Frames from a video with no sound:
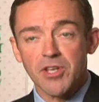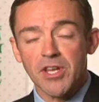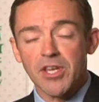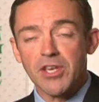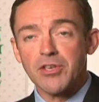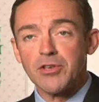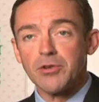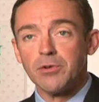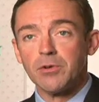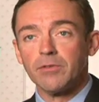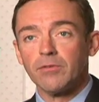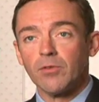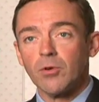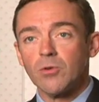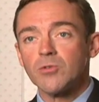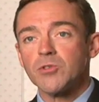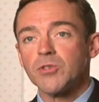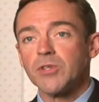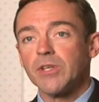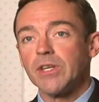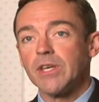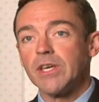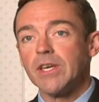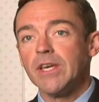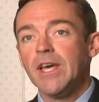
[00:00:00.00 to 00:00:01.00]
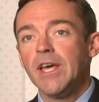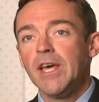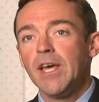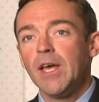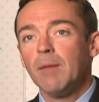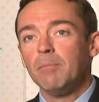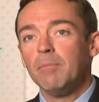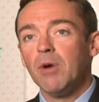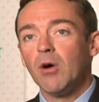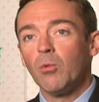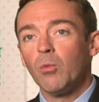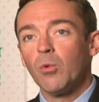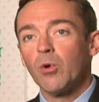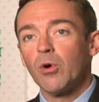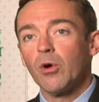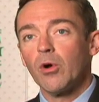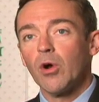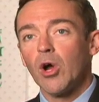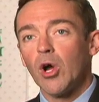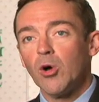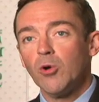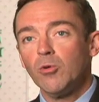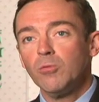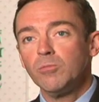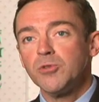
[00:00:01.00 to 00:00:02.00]
State University, but
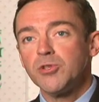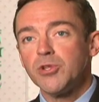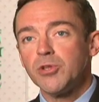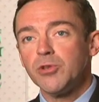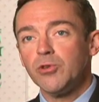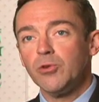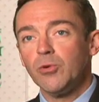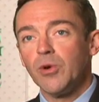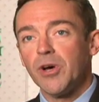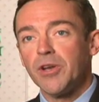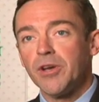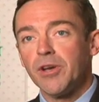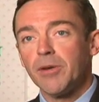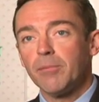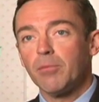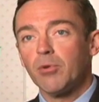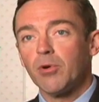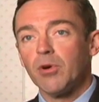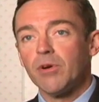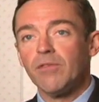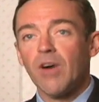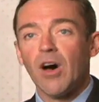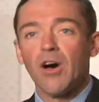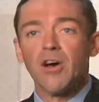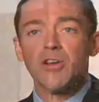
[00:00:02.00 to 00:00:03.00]
we're home to a number of